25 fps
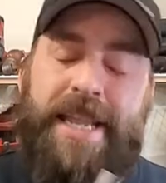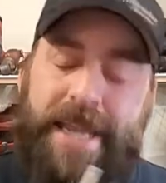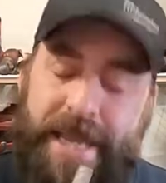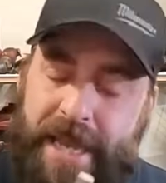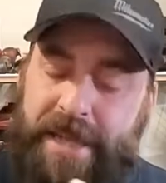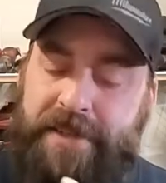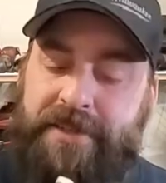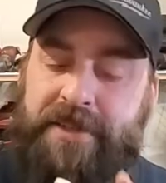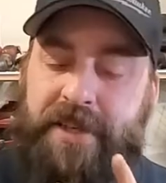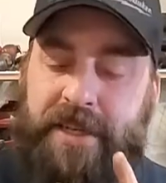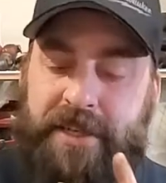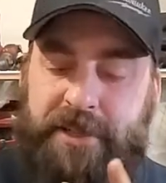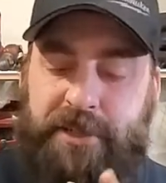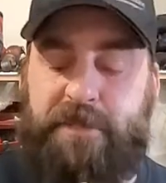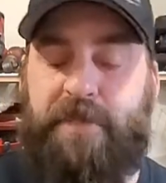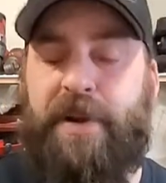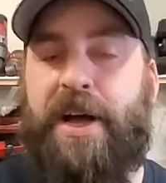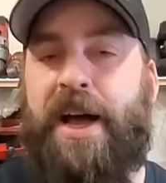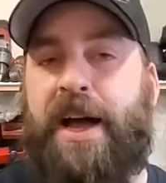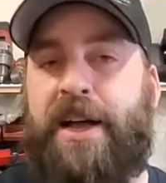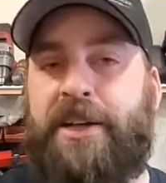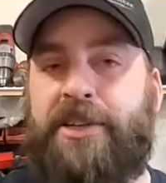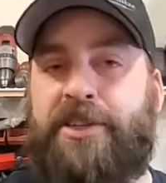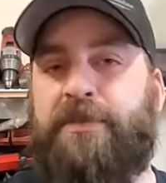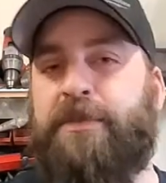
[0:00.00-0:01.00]
Yes, it's
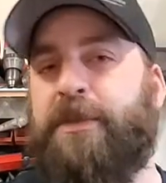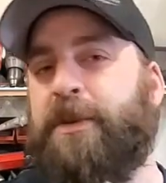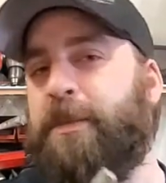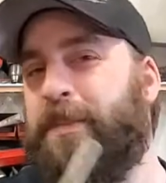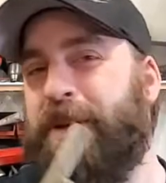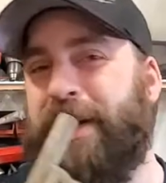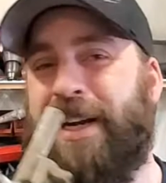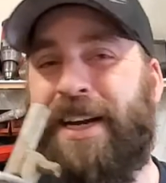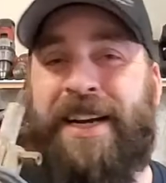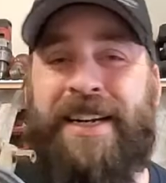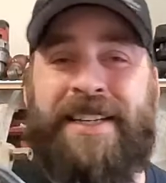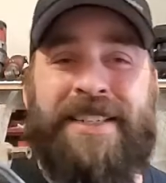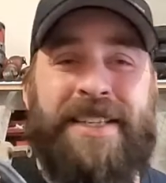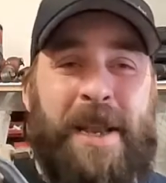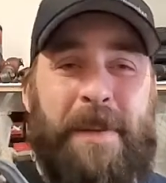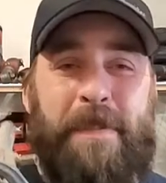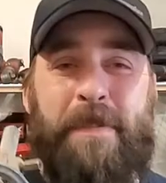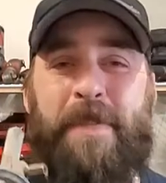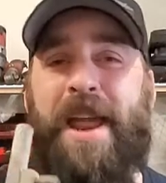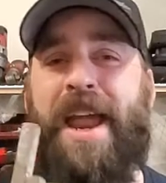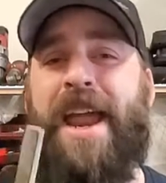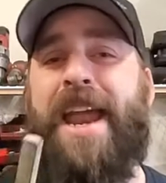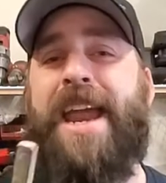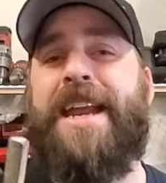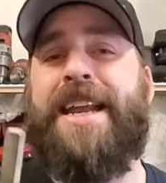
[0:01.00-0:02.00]
possible, but it is a
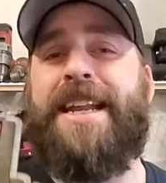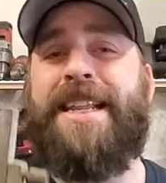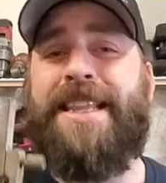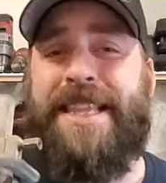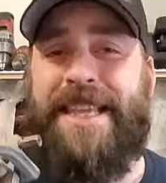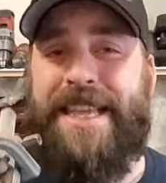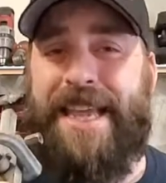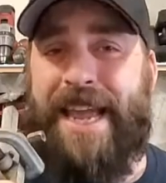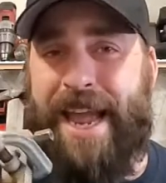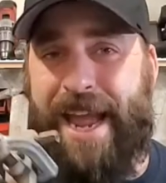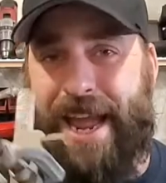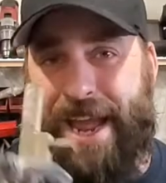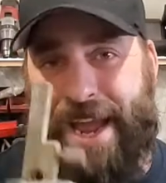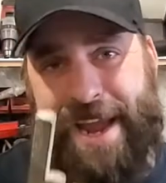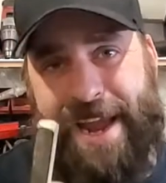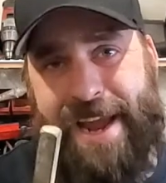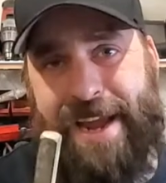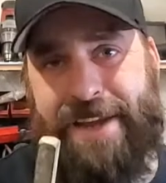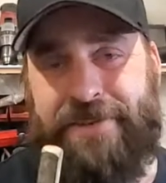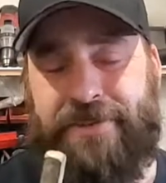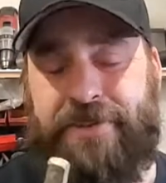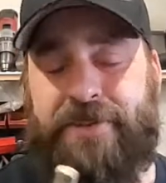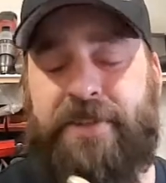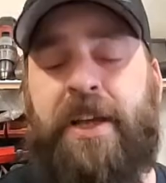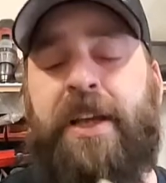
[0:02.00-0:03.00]
pain in the
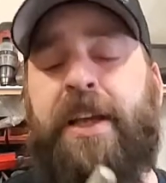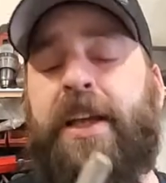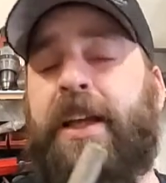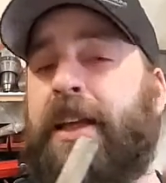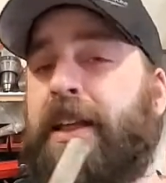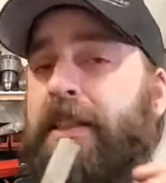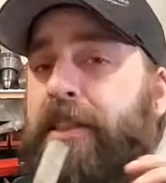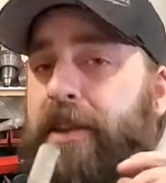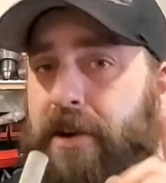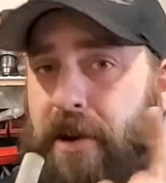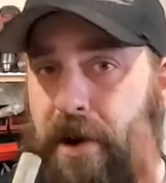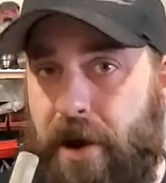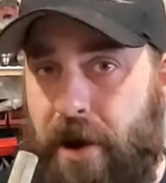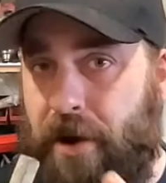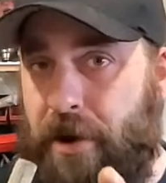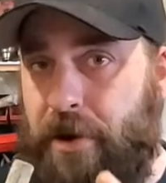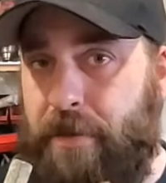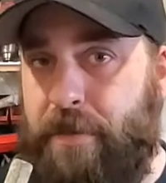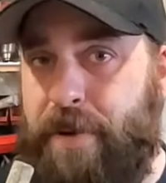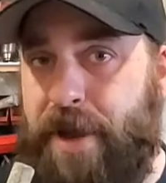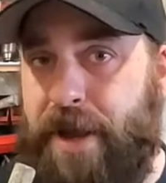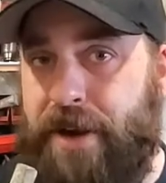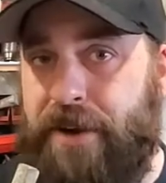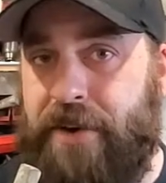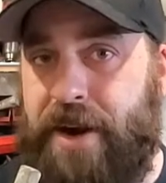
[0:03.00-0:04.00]
ass. There
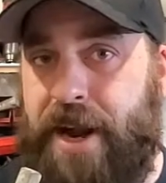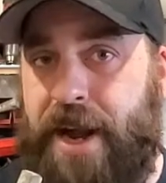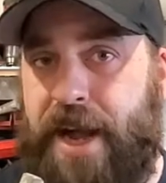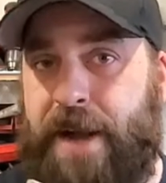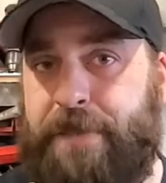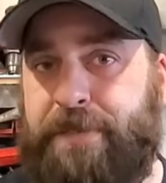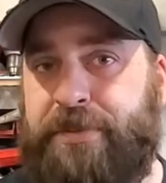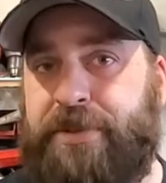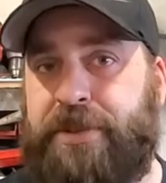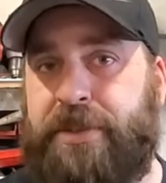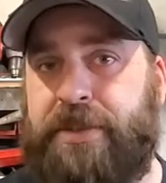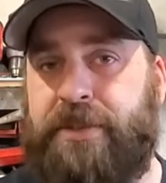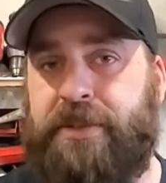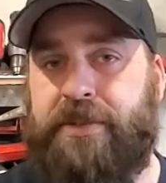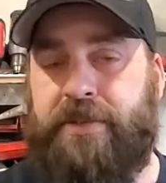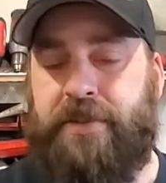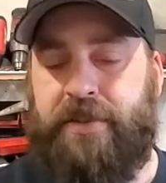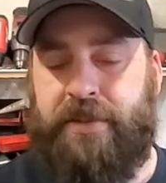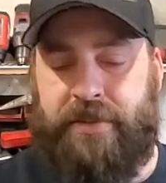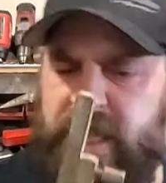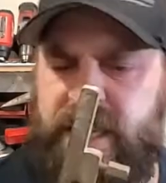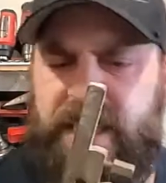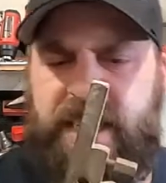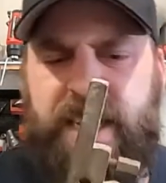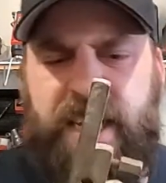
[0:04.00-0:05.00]
are better options.
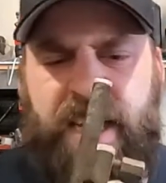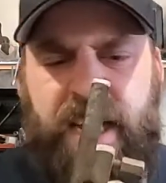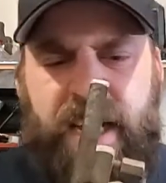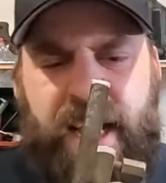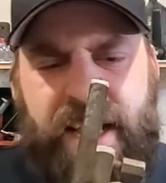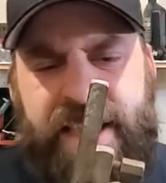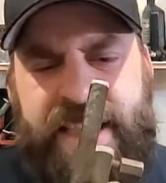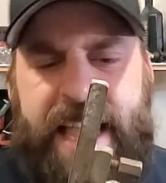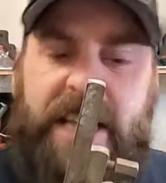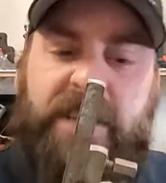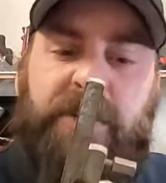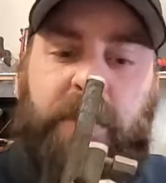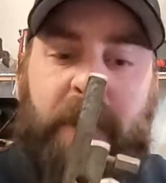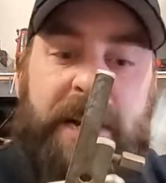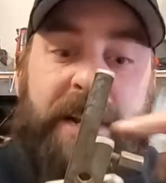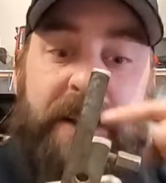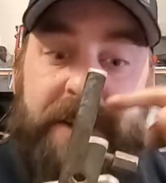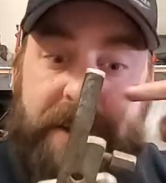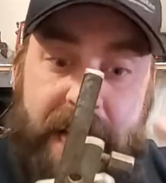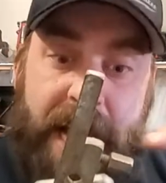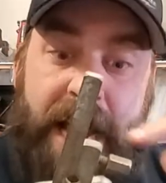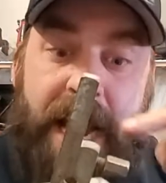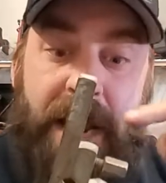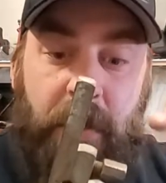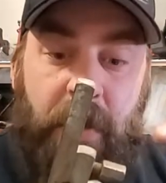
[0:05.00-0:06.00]
That's why your
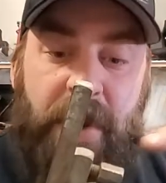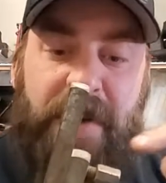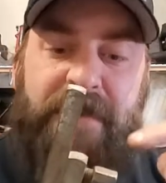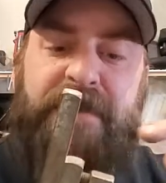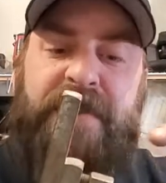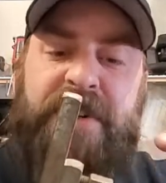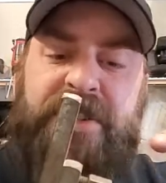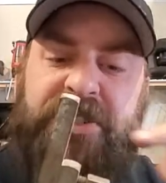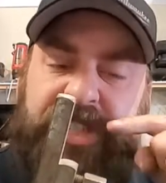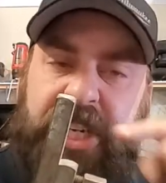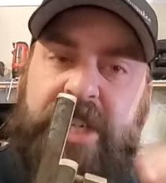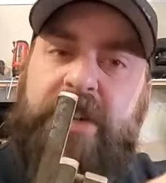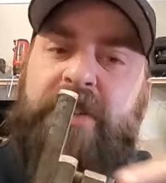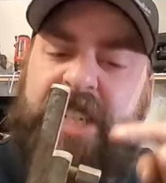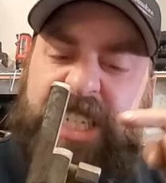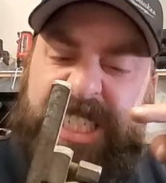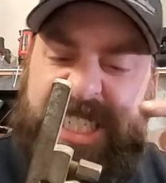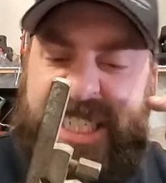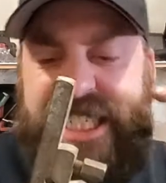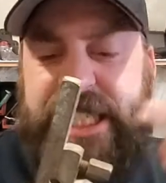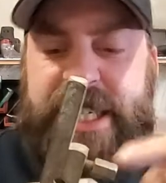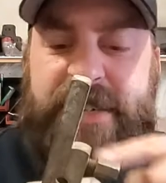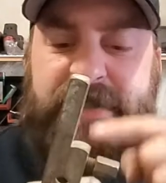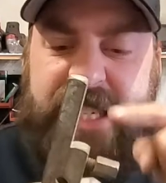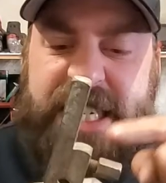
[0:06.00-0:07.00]
dad went for cigarettes
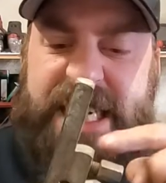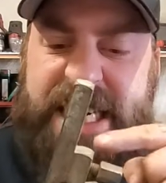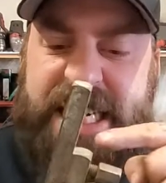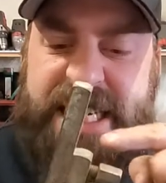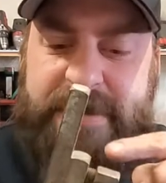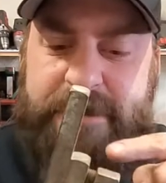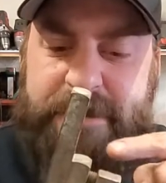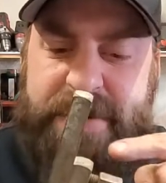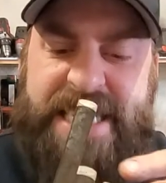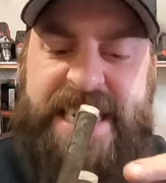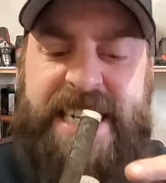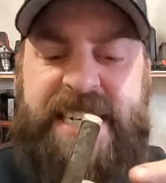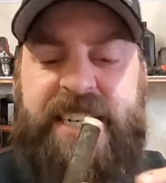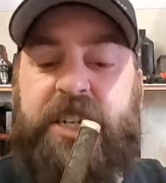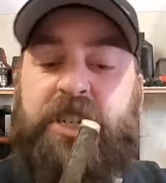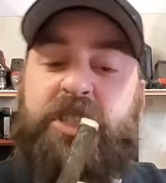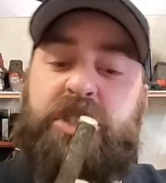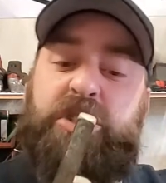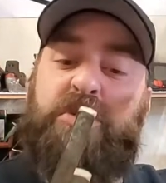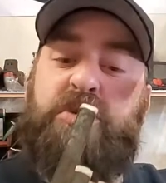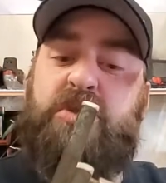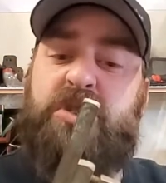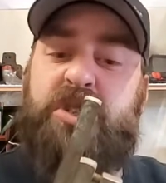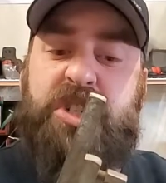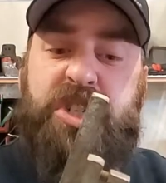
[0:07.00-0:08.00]
and never came back, because
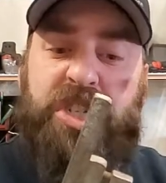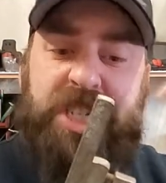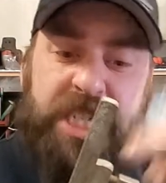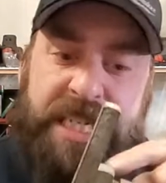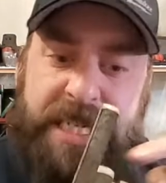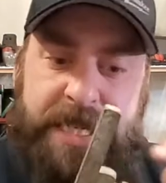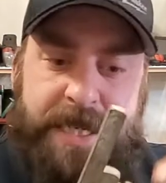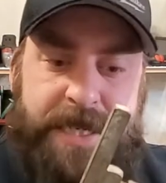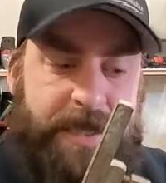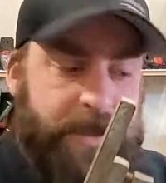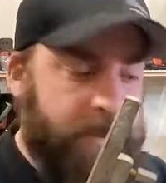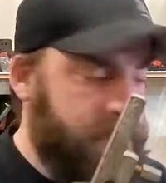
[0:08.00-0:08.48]
you suck.